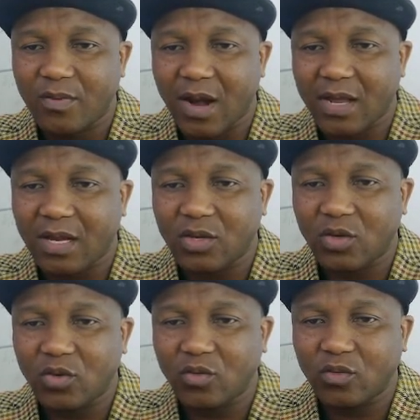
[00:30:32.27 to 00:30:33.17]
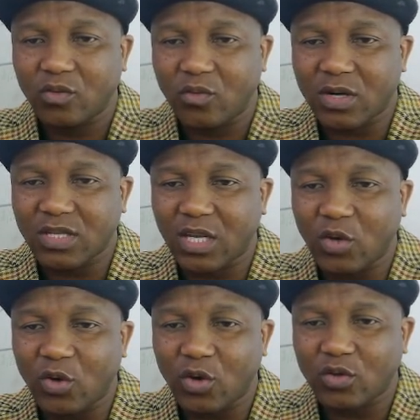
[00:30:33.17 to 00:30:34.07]
bracket Q. What is a
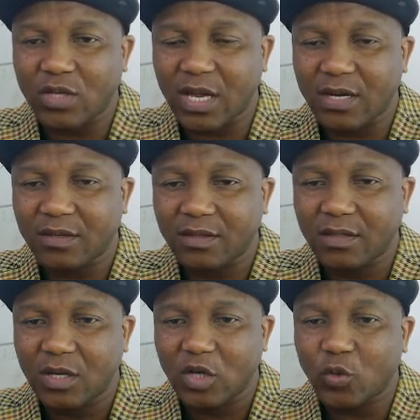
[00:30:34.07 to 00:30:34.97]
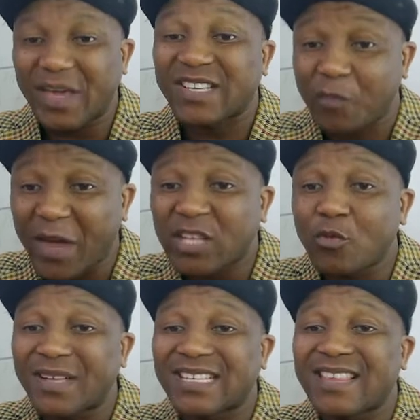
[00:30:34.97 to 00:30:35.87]
Q? Q 30. So we
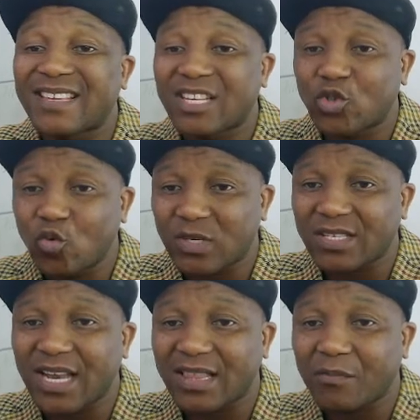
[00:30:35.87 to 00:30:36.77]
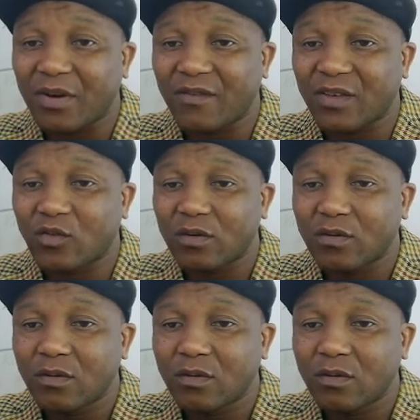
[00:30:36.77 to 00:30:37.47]
expect you must get 32 just like the previous